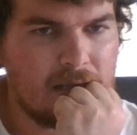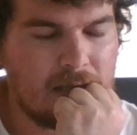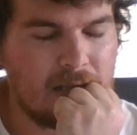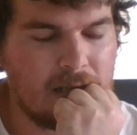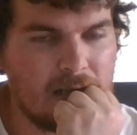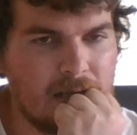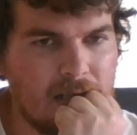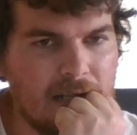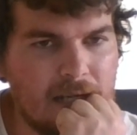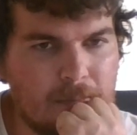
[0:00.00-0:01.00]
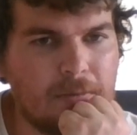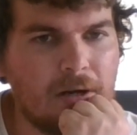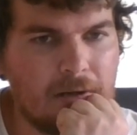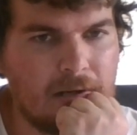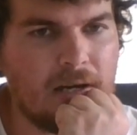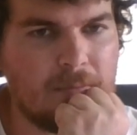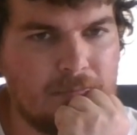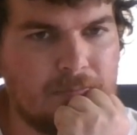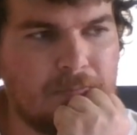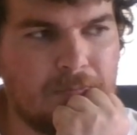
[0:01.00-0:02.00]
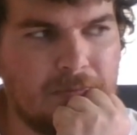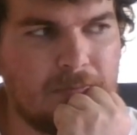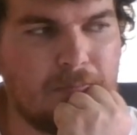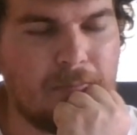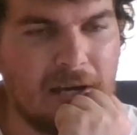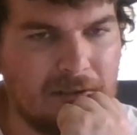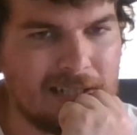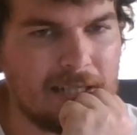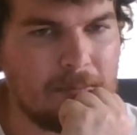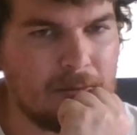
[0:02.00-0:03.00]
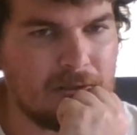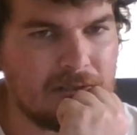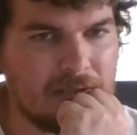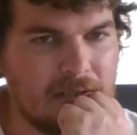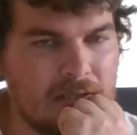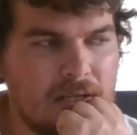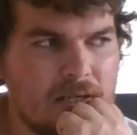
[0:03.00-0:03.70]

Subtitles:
the Linkin Park Numb melody, mostly.